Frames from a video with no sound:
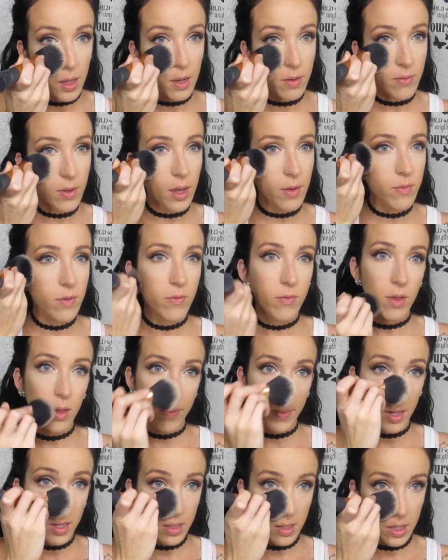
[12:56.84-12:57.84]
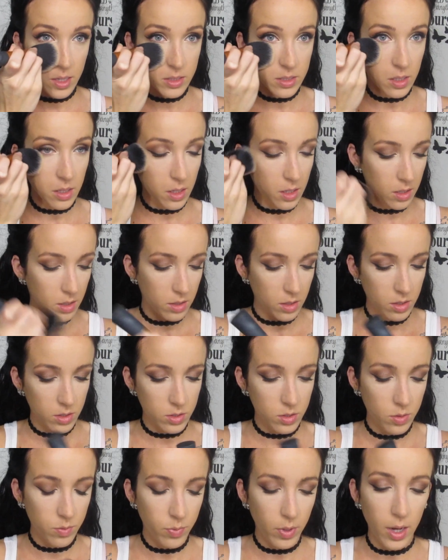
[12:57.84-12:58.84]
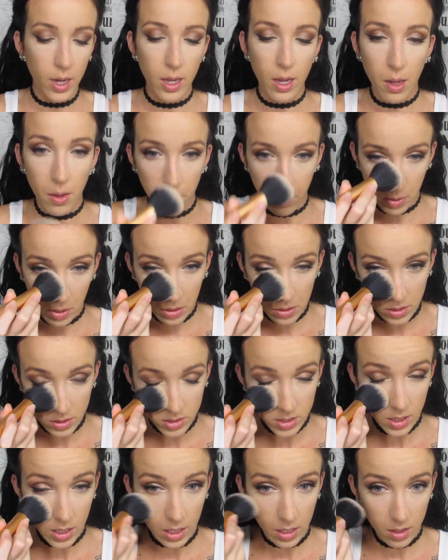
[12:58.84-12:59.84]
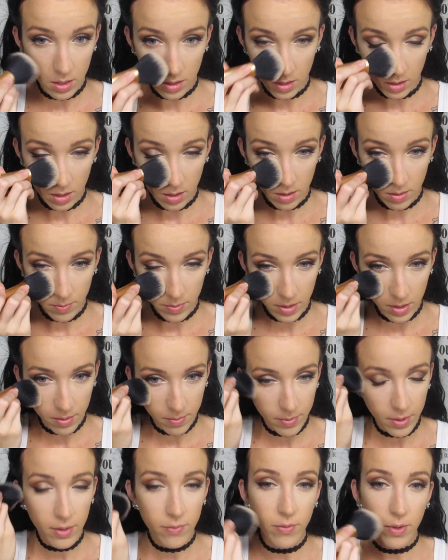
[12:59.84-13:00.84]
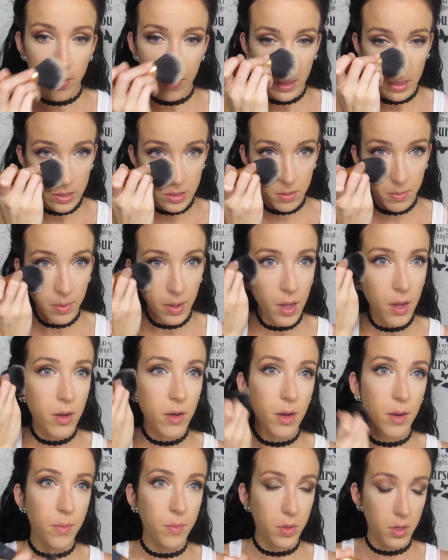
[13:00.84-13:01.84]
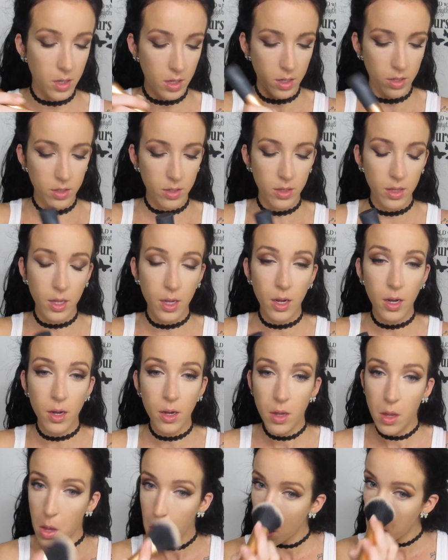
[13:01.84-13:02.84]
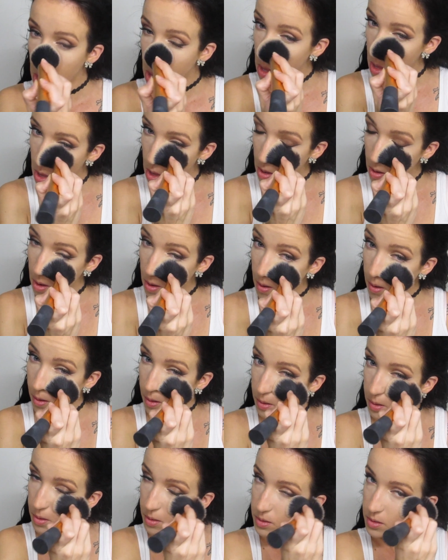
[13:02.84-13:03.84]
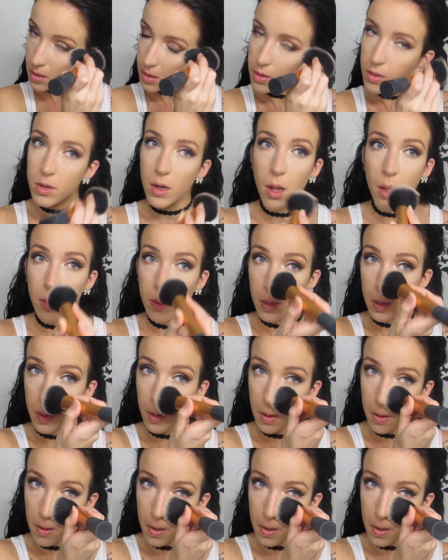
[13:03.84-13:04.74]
If I ever feel like my under eyes are looking a little too bright, I will just take a little bit of my foundation powder and put it under there, just so they're not looking